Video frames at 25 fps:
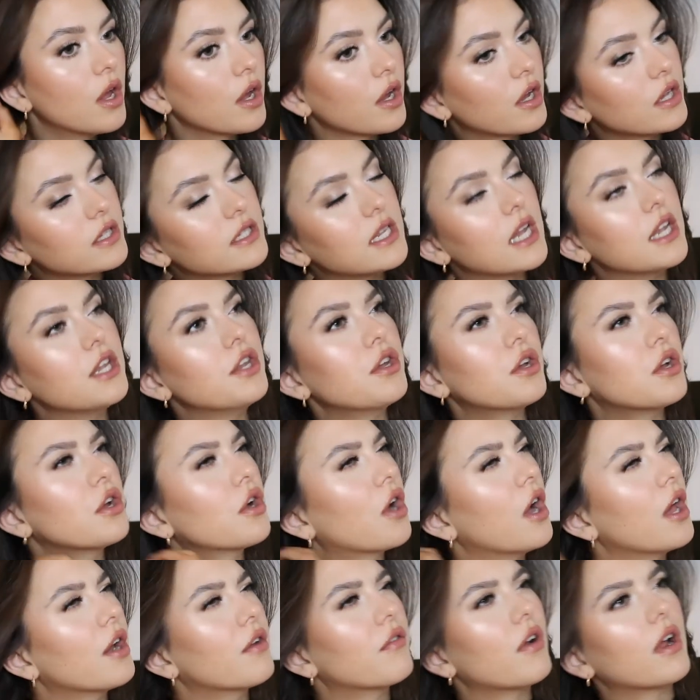because then you can
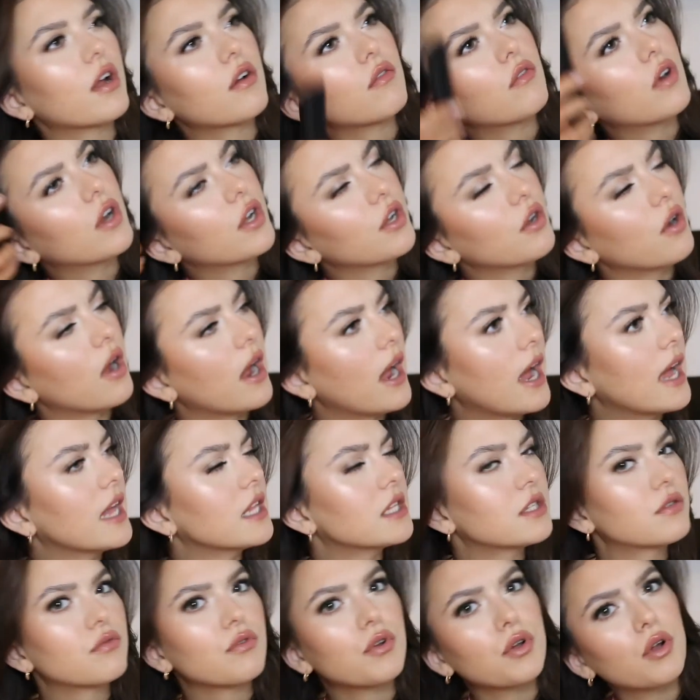kind of like run your
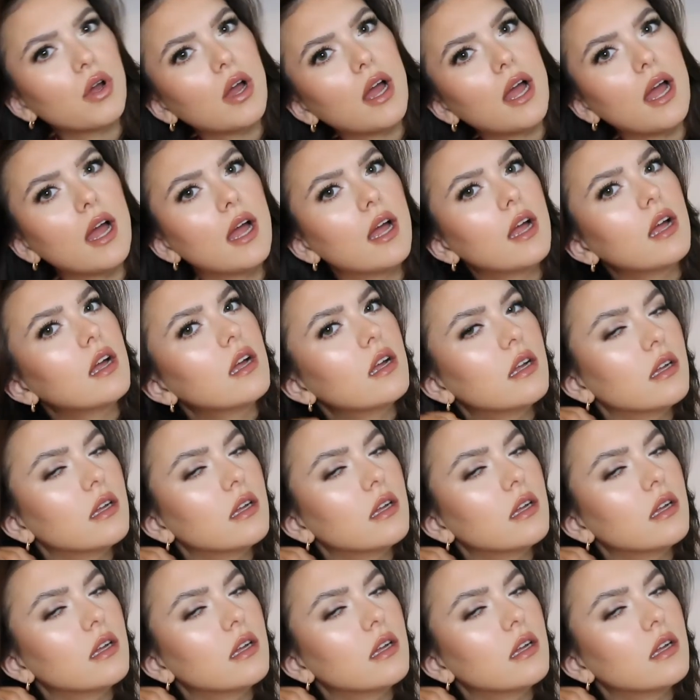hands through your hair